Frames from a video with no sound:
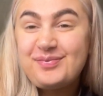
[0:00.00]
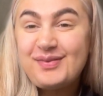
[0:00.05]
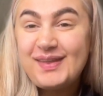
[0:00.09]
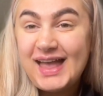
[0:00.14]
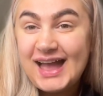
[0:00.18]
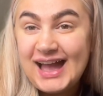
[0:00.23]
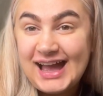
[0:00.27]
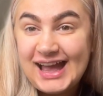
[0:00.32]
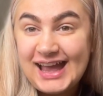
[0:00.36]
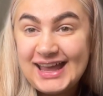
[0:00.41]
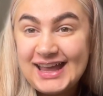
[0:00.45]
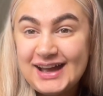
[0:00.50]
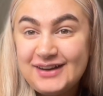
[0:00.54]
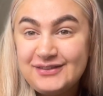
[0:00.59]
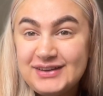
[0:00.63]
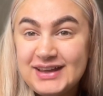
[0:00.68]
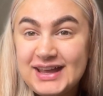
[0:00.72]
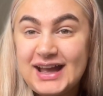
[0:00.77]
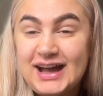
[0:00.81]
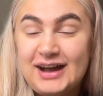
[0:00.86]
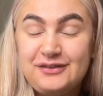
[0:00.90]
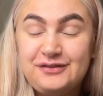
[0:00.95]
I hate
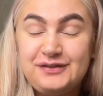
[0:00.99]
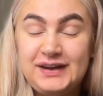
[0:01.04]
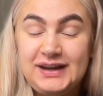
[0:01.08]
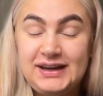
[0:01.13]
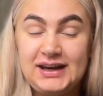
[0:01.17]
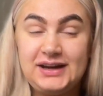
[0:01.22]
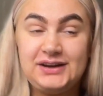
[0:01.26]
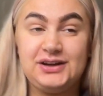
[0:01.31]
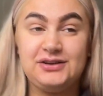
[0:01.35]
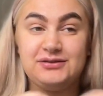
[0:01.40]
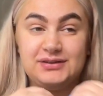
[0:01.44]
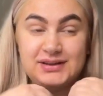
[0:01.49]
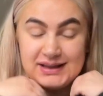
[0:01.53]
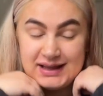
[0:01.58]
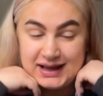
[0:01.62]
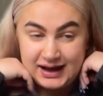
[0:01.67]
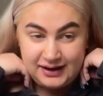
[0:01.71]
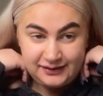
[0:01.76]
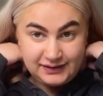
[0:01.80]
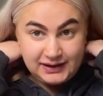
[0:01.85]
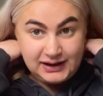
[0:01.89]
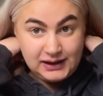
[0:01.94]
having caffeine. I don't really
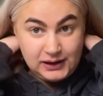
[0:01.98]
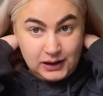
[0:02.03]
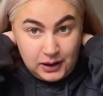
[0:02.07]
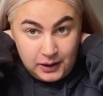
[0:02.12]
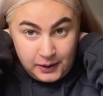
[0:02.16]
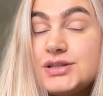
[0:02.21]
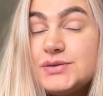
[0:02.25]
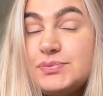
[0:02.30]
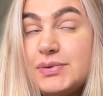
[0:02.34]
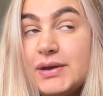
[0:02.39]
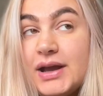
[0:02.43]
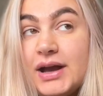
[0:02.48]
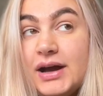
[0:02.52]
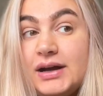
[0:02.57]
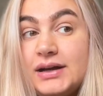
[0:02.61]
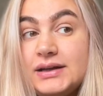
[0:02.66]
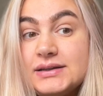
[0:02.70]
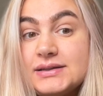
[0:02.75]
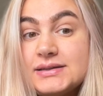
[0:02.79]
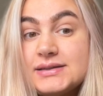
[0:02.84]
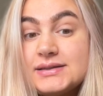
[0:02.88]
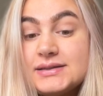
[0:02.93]
have it a lot
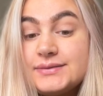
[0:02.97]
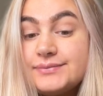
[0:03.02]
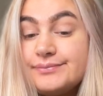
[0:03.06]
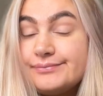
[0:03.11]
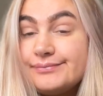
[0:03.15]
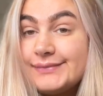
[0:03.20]
because